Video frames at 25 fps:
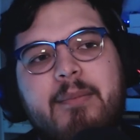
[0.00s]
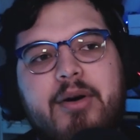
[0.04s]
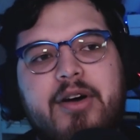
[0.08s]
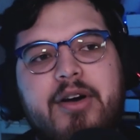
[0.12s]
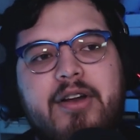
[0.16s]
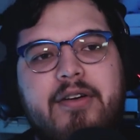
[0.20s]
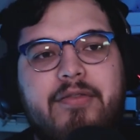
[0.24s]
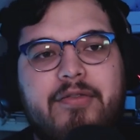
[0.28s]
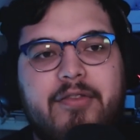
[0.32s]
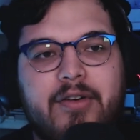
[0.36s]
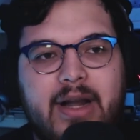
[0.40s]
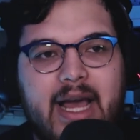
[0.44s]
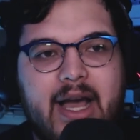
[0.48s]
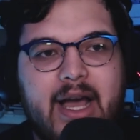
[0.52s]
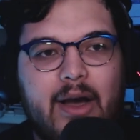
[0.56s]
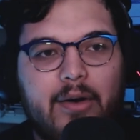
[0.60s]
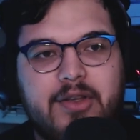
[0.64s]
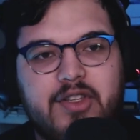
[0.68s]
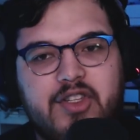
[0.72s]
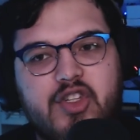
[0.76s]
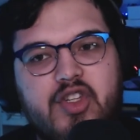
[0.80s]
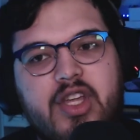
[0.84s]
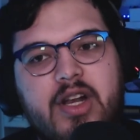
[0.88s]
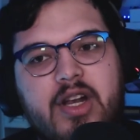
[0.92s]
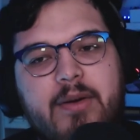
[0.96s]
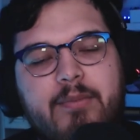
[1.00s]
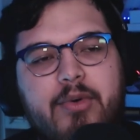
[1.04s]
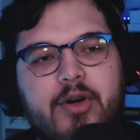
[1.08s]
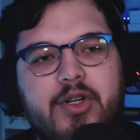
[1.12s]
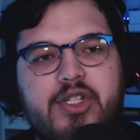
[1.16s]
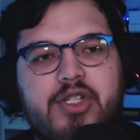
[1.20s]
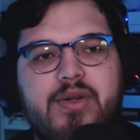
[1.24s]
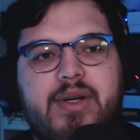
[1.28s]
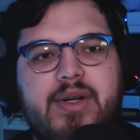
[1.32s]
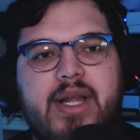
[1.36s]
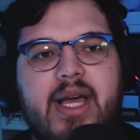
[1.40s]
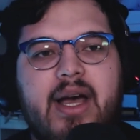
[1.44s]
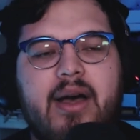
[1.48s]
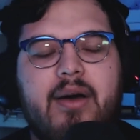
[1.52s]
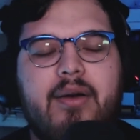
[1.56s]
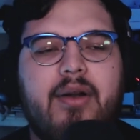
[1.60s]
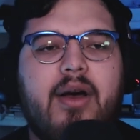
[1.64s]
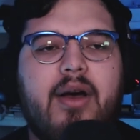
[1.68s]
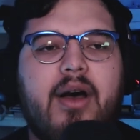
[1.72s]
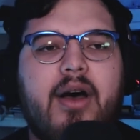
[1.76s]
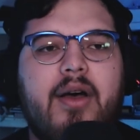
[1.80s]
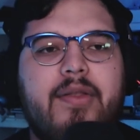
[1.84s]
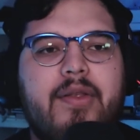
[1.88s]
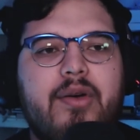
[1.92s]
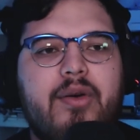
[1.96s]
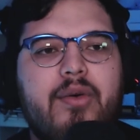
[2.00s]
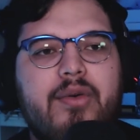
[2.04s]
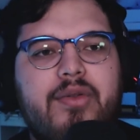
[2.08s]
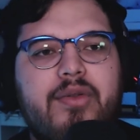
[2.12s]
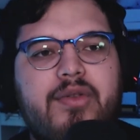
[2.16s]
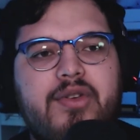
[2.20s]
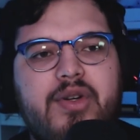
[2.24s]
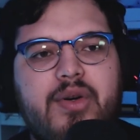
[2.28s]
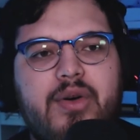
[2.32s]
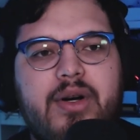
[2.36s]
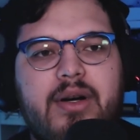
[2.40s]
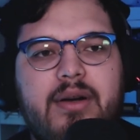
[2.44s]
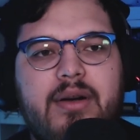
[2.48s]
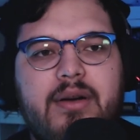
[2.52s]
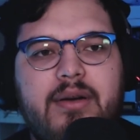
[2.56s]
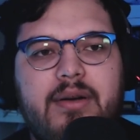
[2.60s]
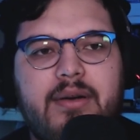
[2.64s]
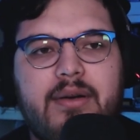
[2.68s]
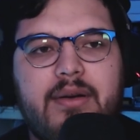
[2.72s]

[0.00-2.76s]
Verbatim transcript: But for now, he's just going to put you down on the North Shore.